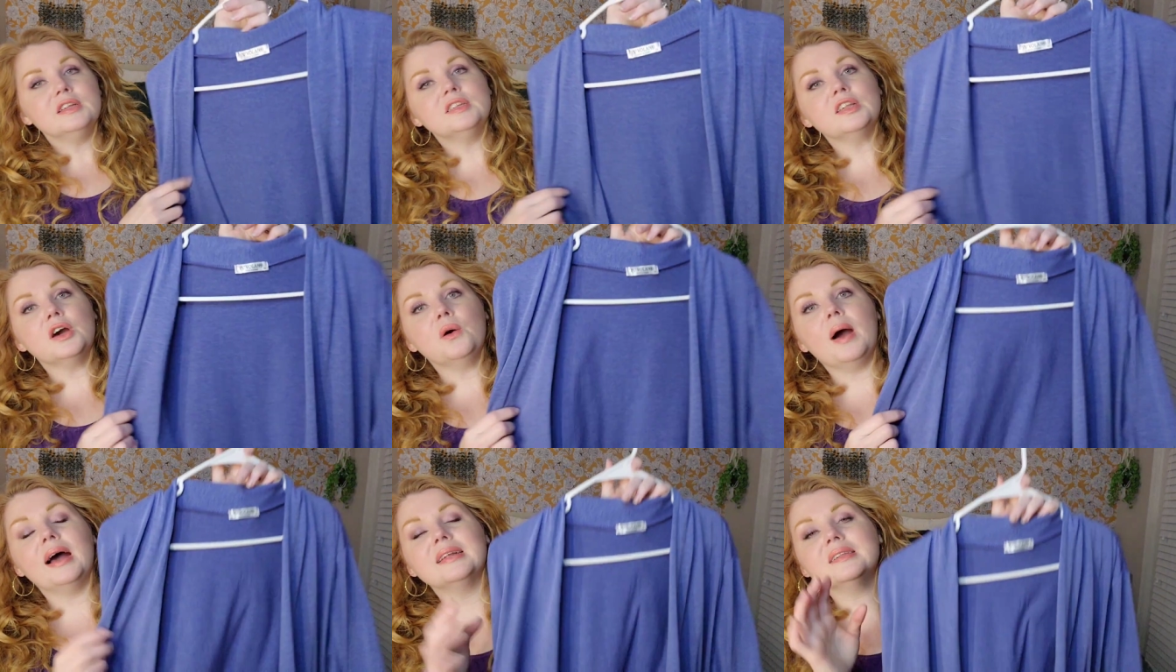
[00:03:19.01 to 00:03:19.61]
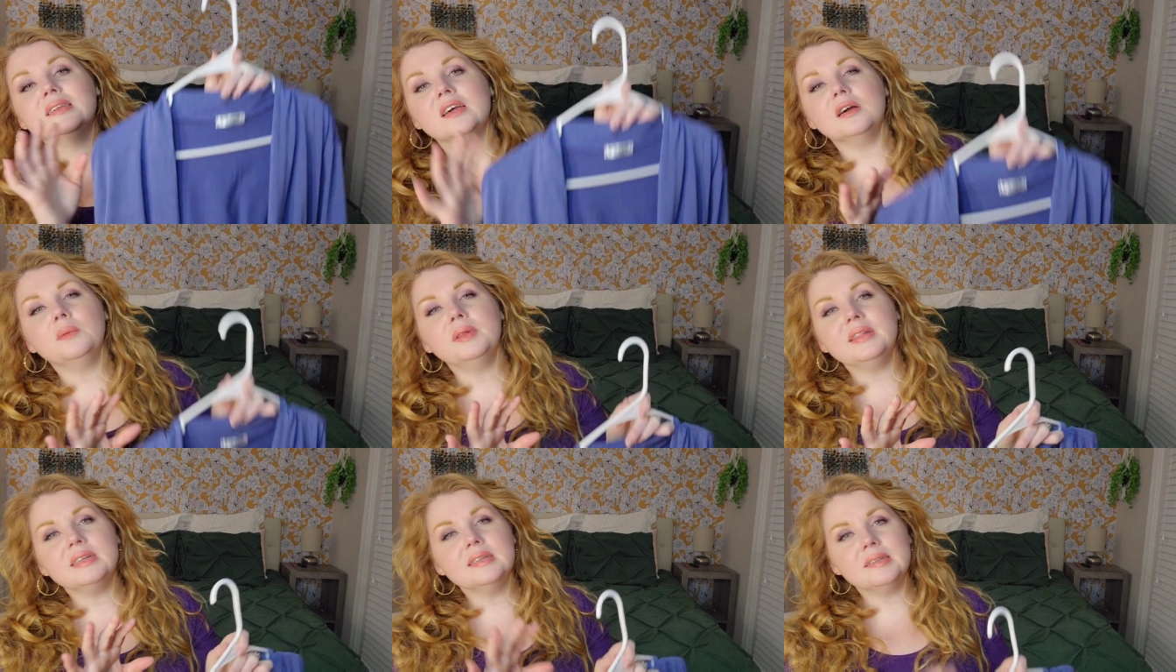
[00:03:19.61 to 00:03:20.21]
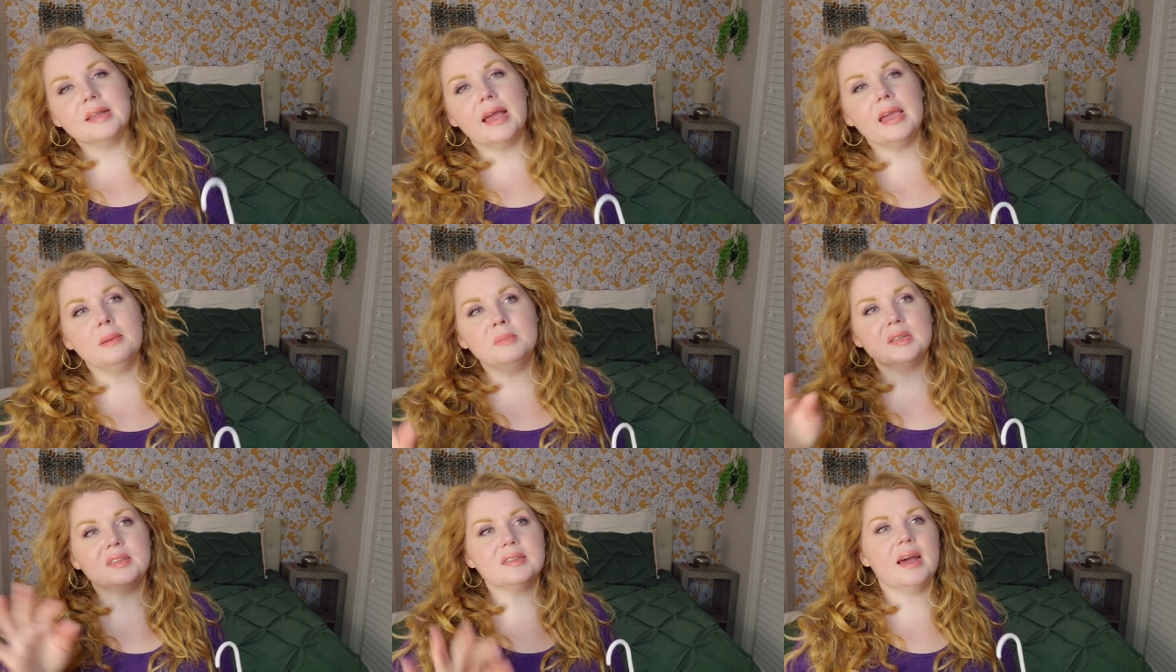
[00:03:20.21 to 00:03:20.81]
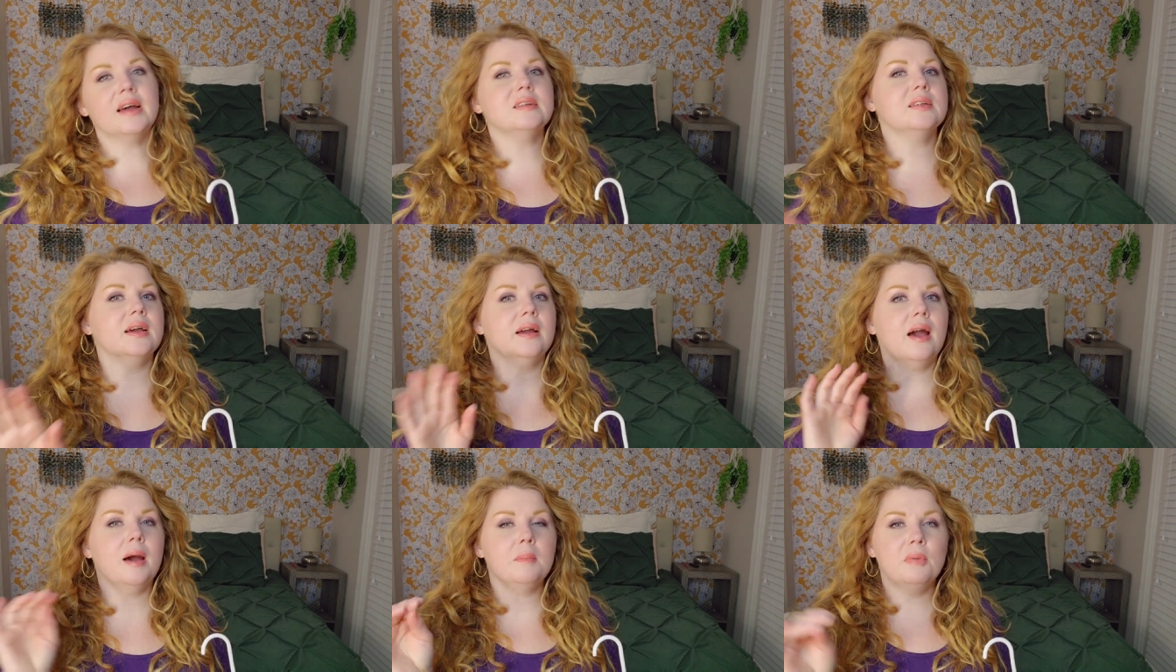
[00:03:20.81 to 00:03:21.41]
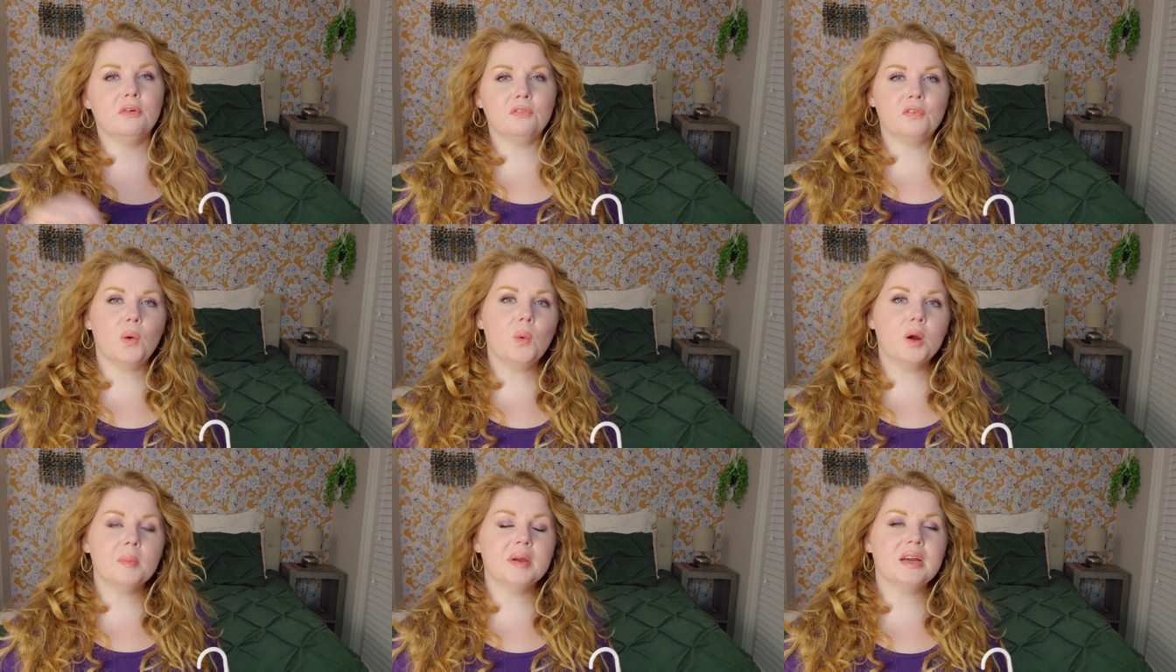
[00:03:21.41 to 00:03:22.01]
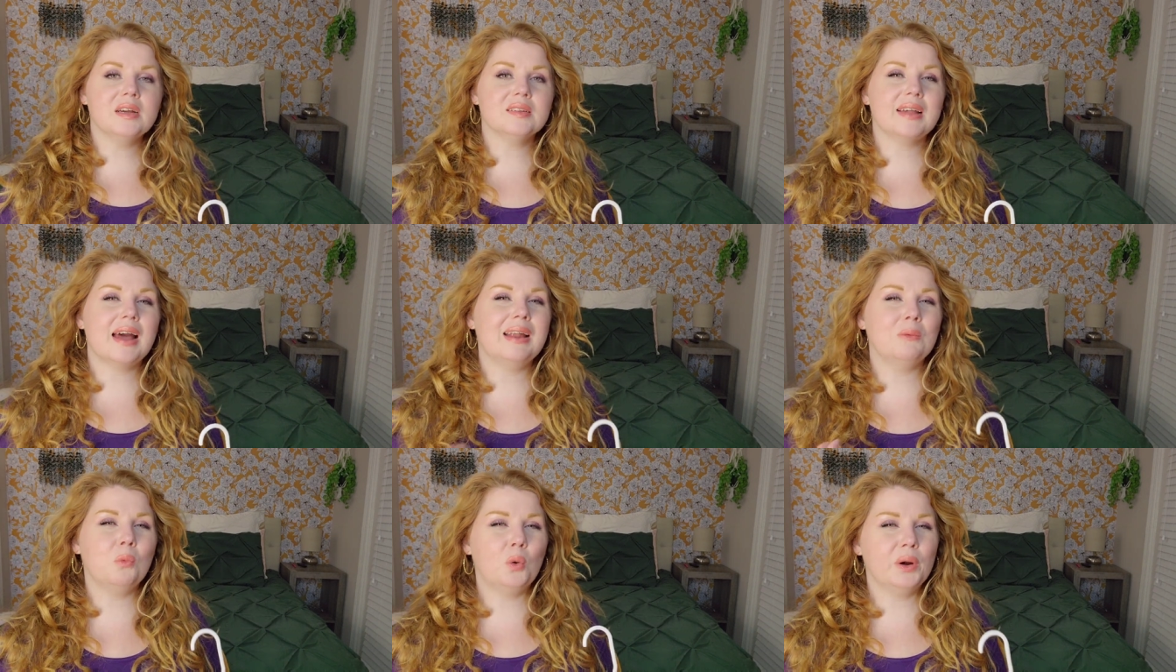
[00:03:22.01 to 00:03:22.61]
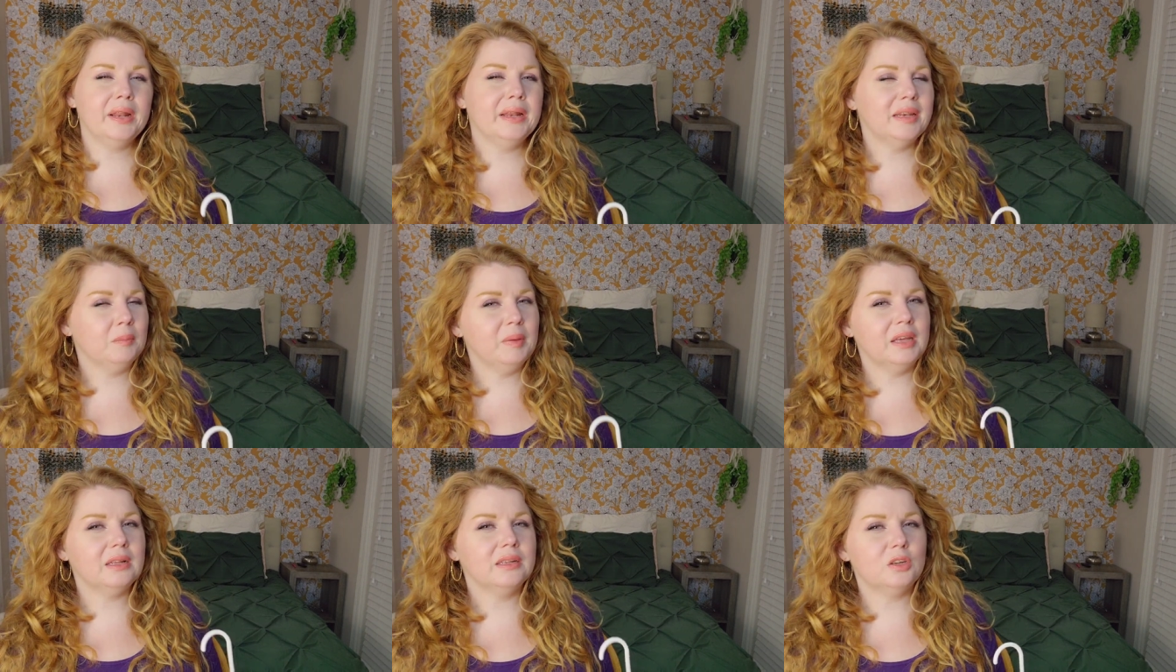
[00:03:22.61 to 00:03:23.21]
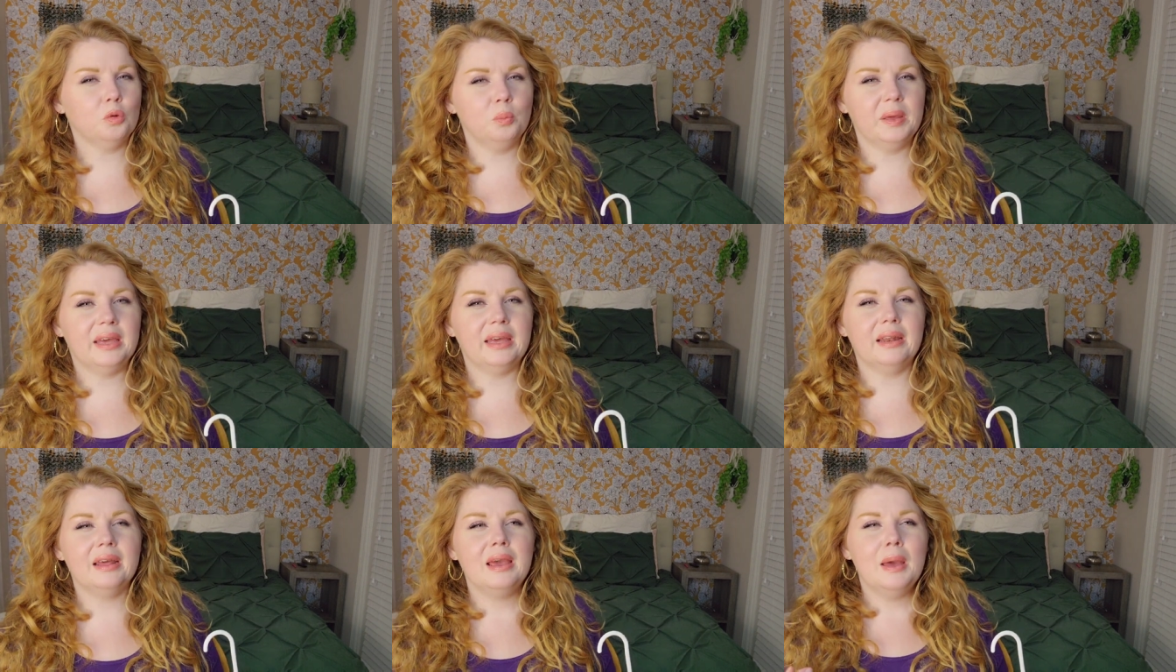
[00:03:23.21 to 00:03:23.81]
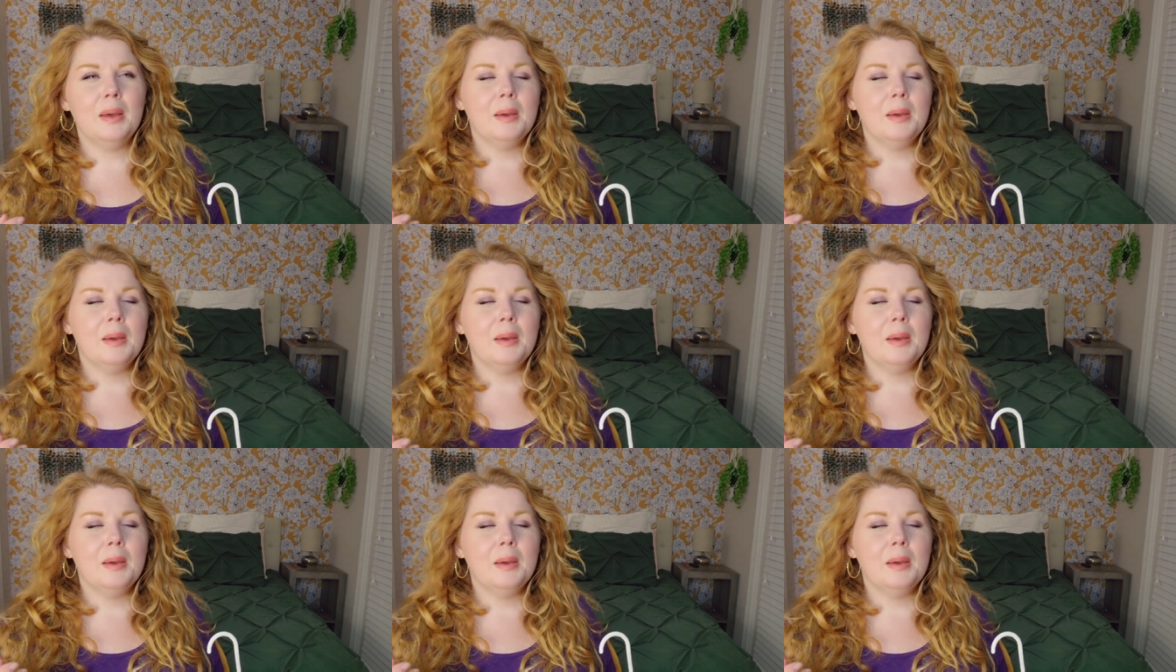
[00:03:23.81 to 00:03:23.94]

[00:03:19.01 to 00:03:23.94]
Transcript: So I stuck with the same size I got before because I wanted it to be a little bit